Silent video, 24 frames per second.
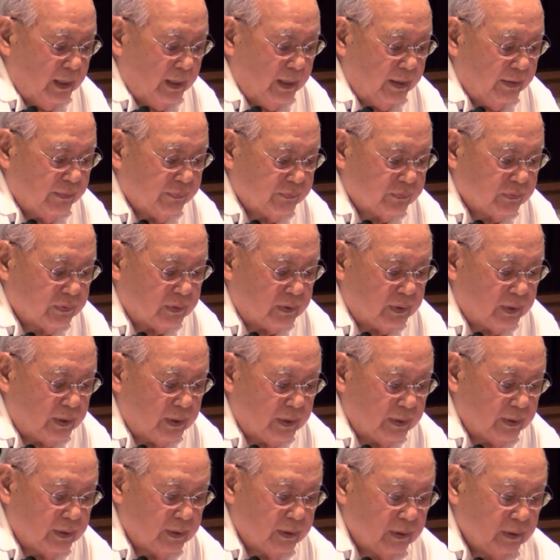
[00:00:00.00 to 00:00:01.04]
After
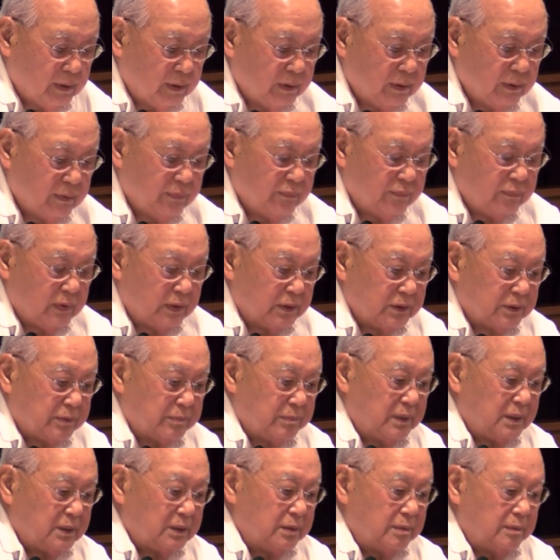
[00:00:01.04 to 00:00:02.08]
I finished
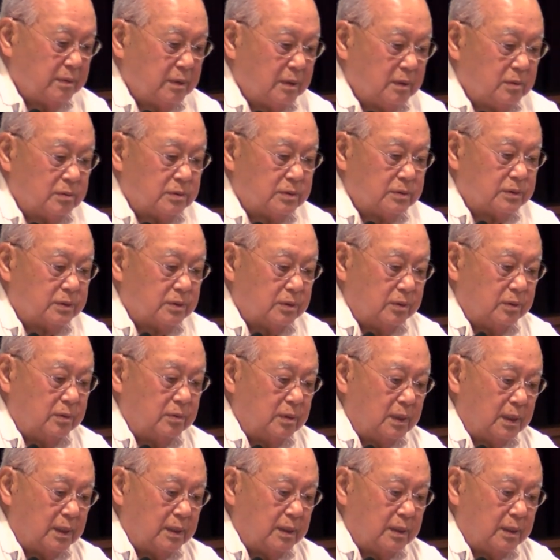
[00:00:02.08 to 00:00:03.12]
medical
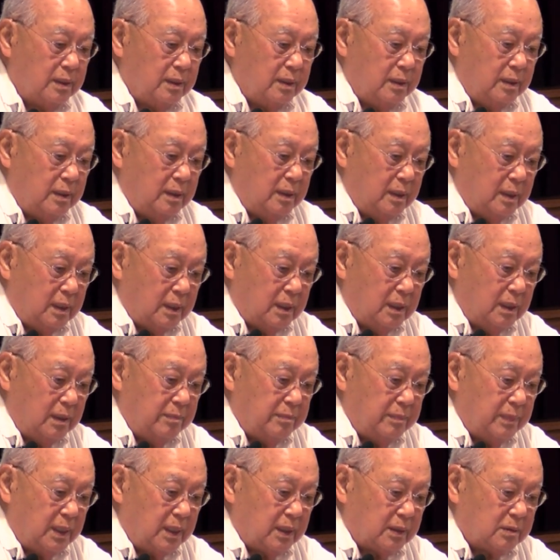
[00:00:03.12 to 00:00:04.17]
school, I
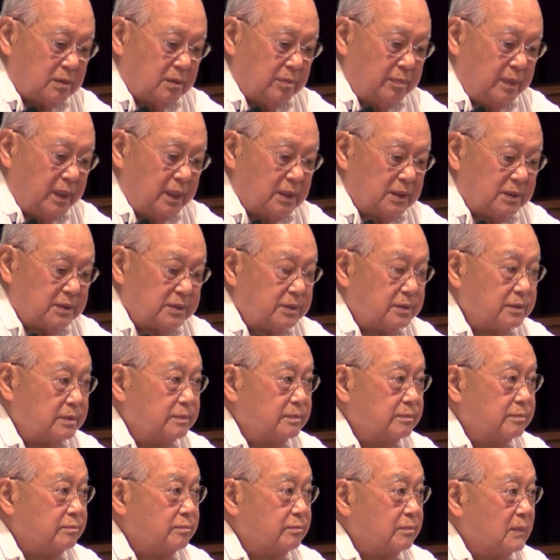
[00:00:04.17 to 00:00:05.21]
came back to
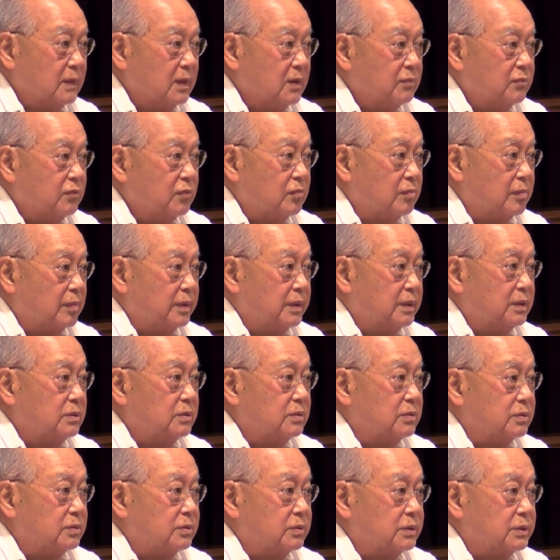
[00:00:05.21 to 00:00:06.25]
Madison for my
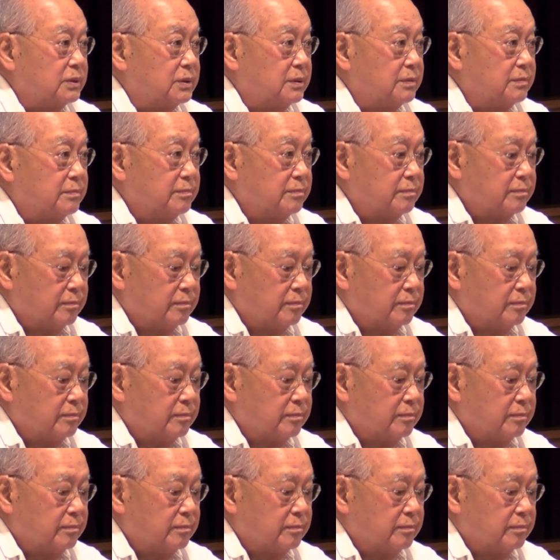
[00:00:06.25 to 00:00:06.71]
internship.